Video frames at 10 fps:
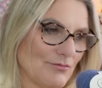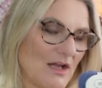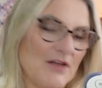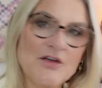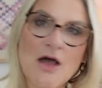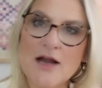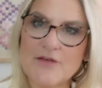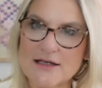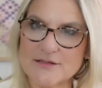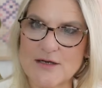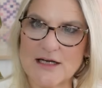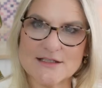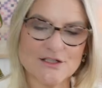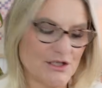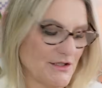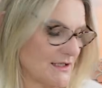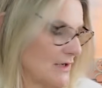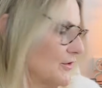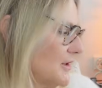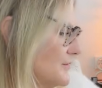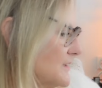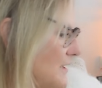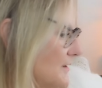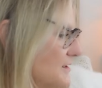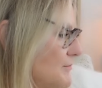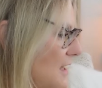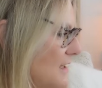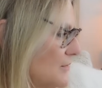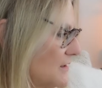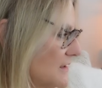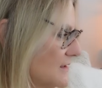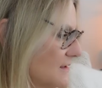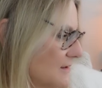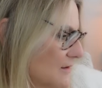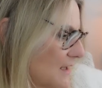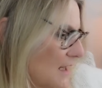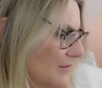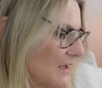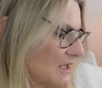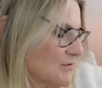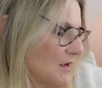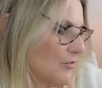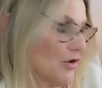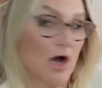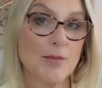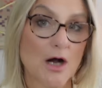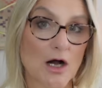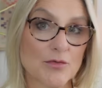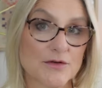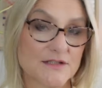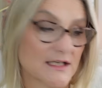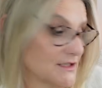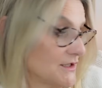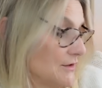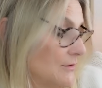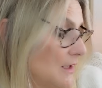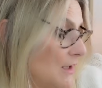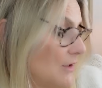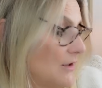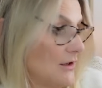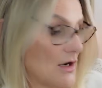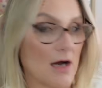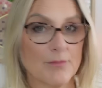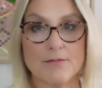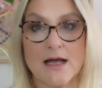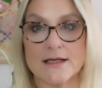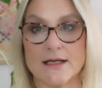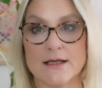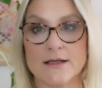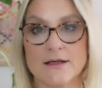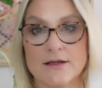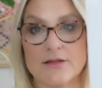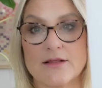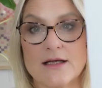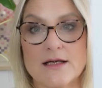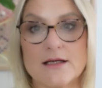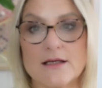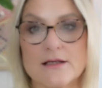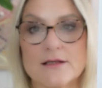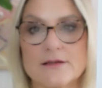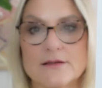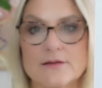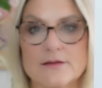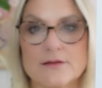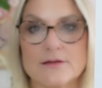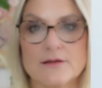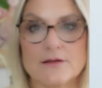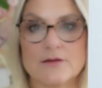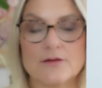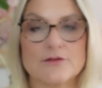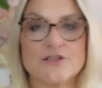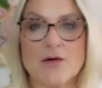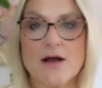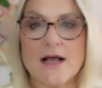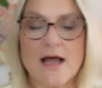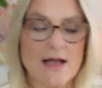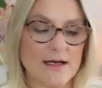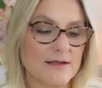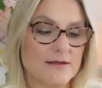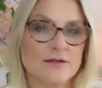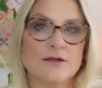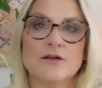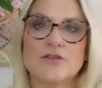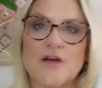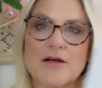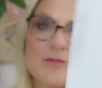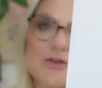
if you had have asked me last Tuesday what I was going to make with this Cardiff Cashmere Prime, I would have said to you, I'm making the Joanna Ang Fairy